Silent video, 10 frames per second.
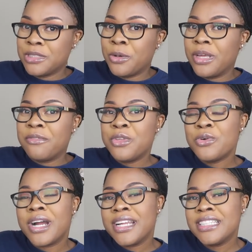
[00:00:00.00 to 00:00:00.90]
So if
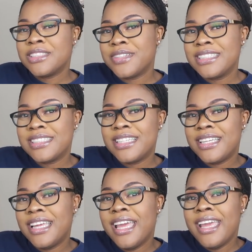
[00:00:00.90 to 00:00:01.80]
you are
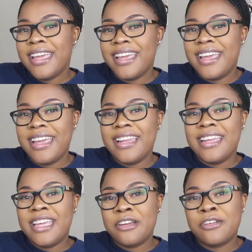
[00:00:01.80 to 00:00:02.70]
interested in
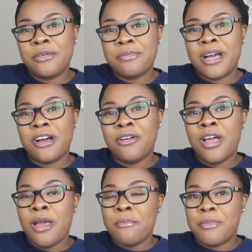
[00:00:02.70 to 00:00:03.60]
hearing about
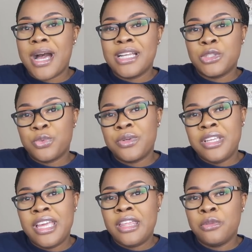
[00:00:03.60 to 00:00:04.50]
my
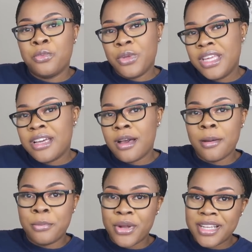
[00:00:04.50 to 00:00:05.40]
twenty-eighth week
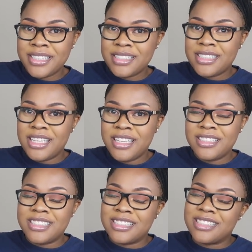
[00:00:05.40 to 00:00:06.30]
of pregnancy,
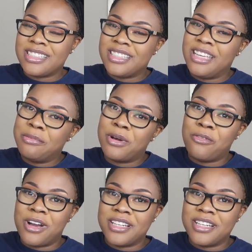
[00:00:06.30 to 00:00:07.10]
just keep on